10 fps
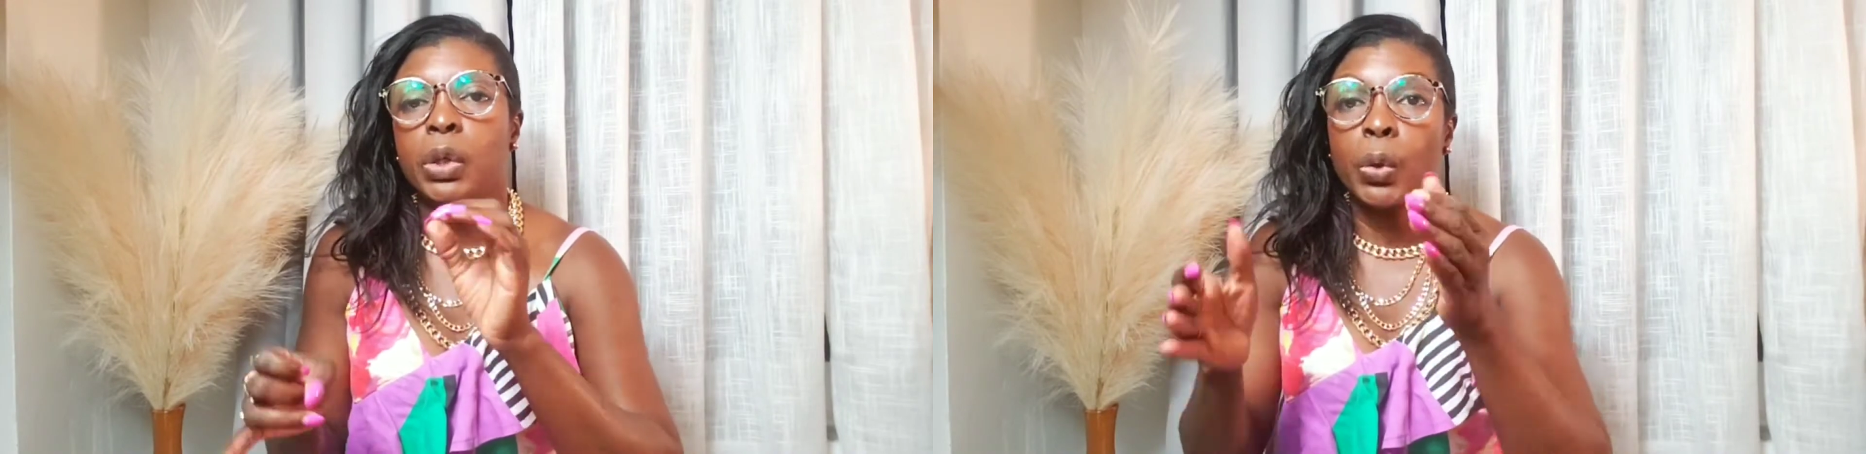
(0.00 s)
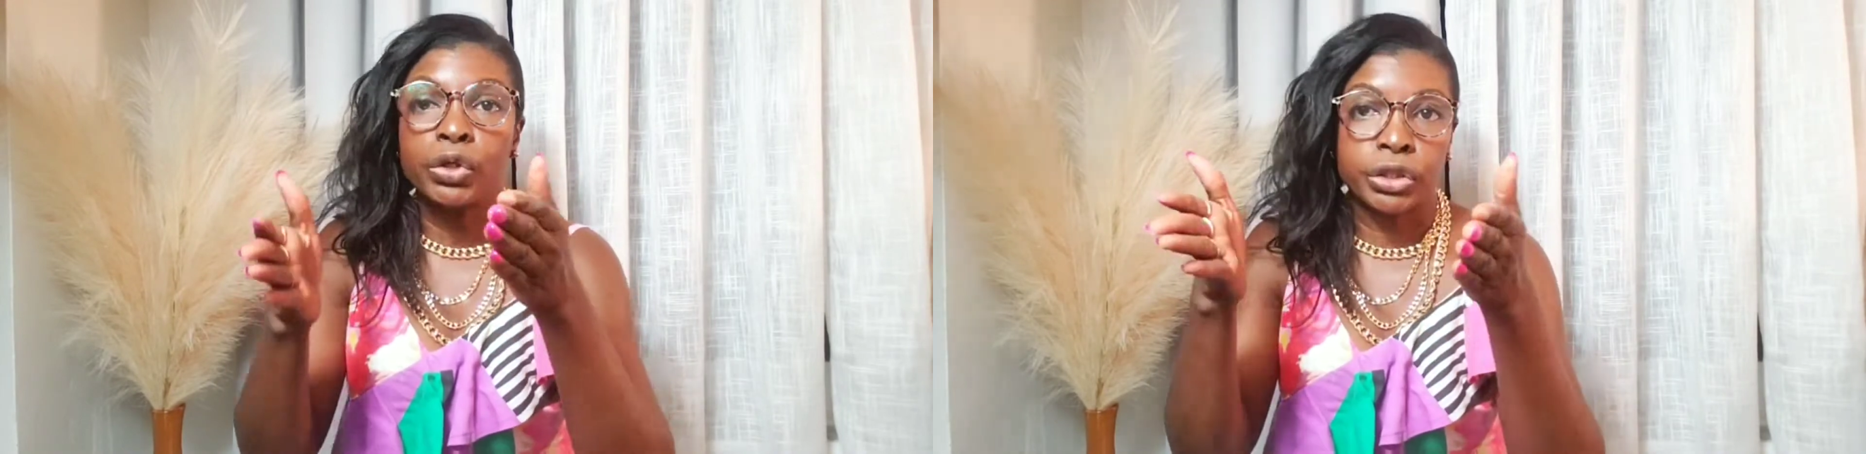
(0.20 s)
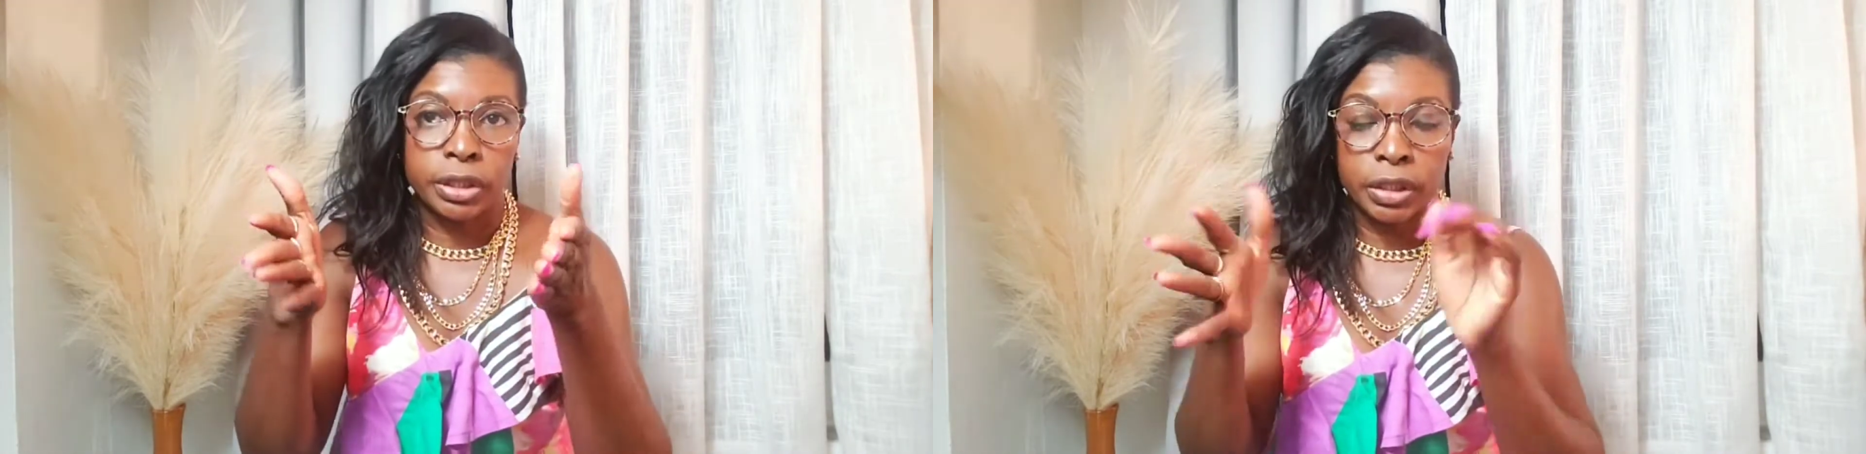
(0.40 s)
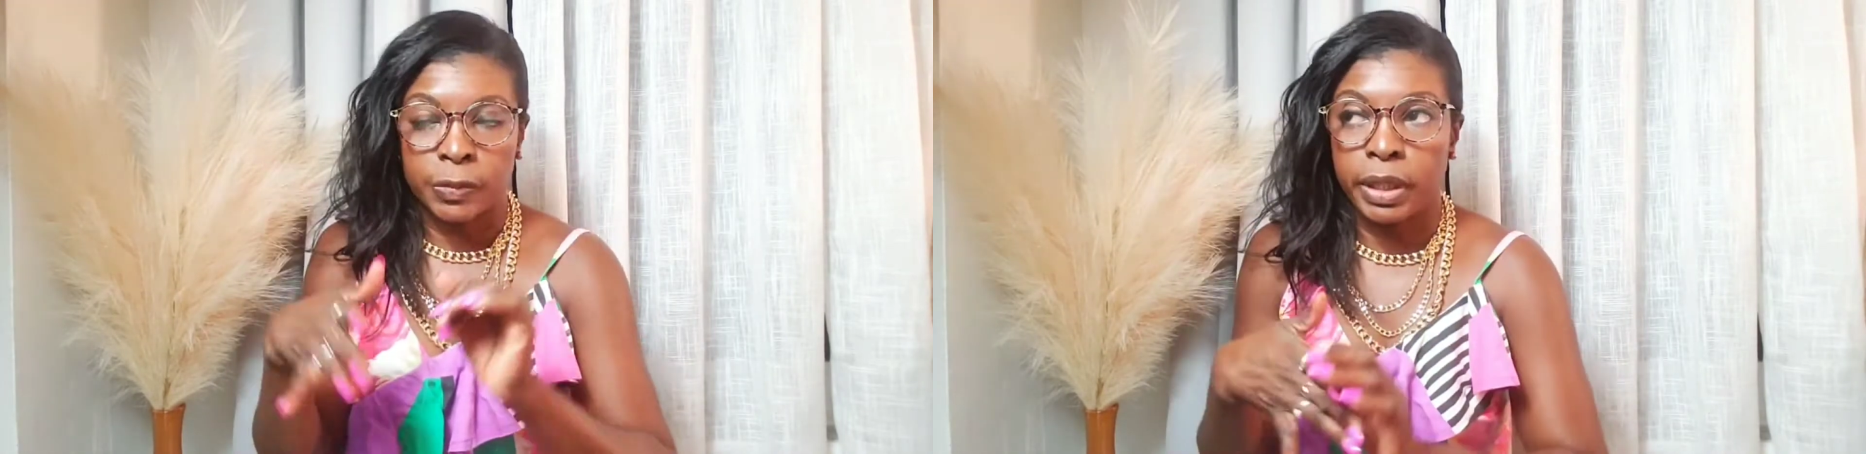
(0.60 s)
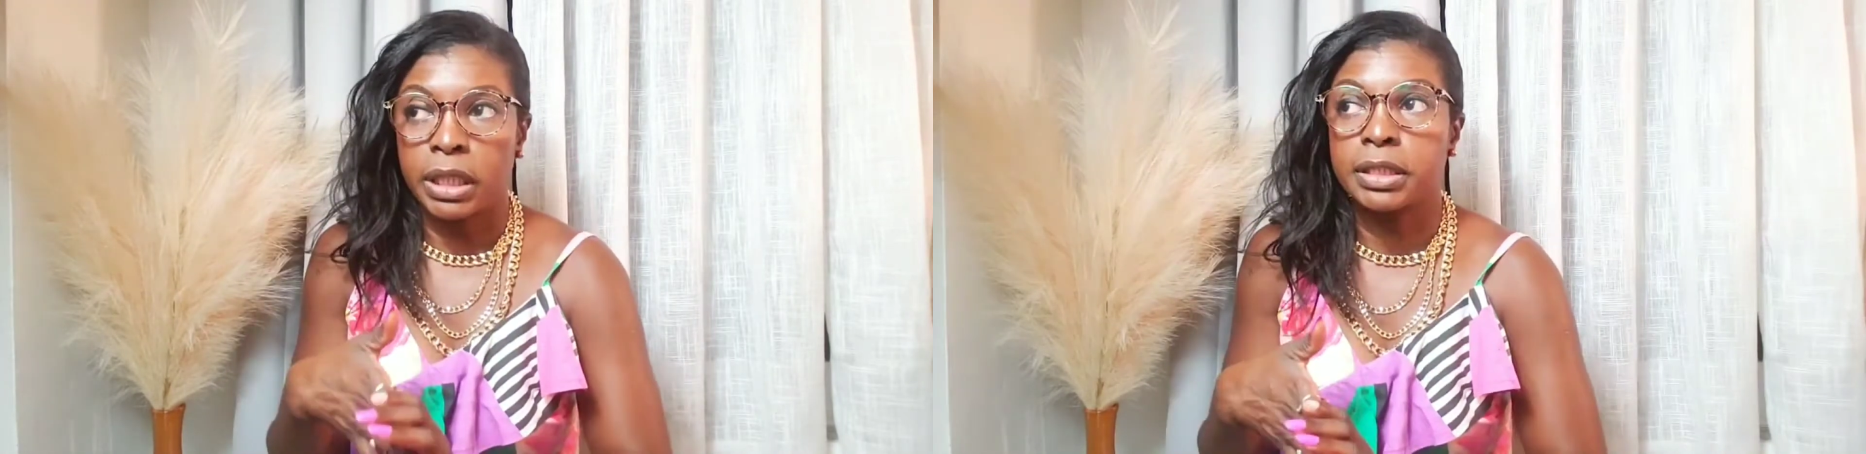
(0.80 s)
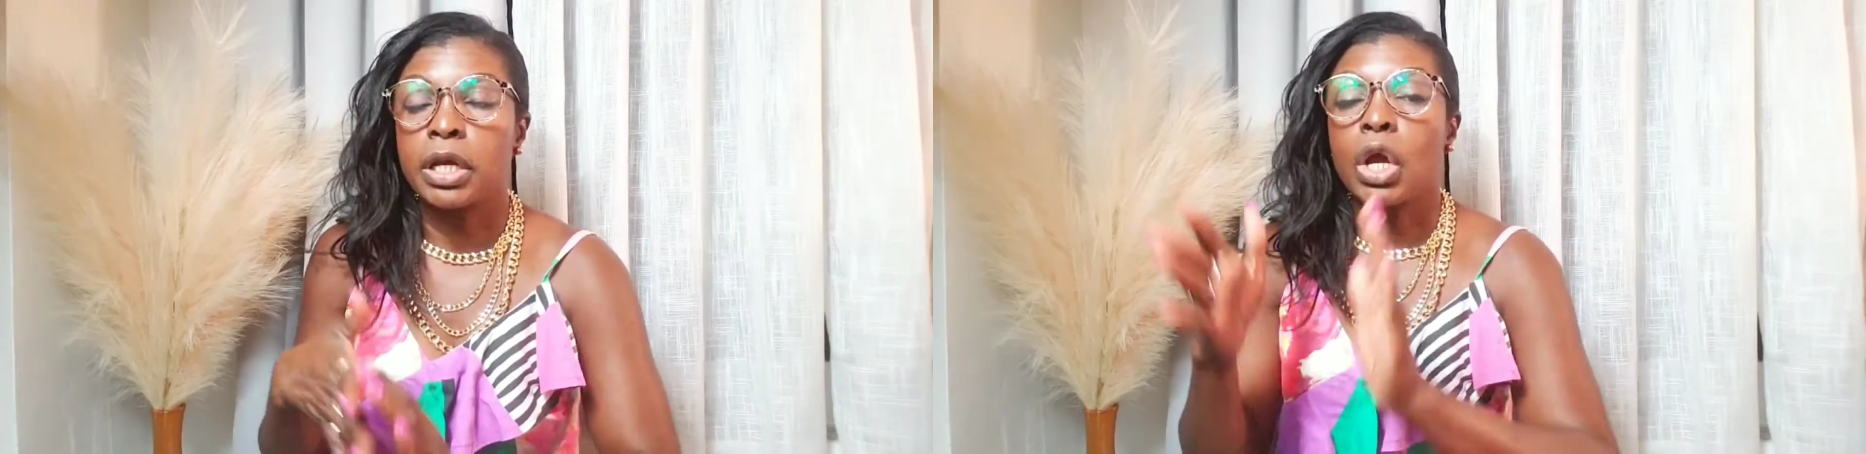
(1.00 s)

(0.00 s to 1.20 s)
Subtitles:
or just a space,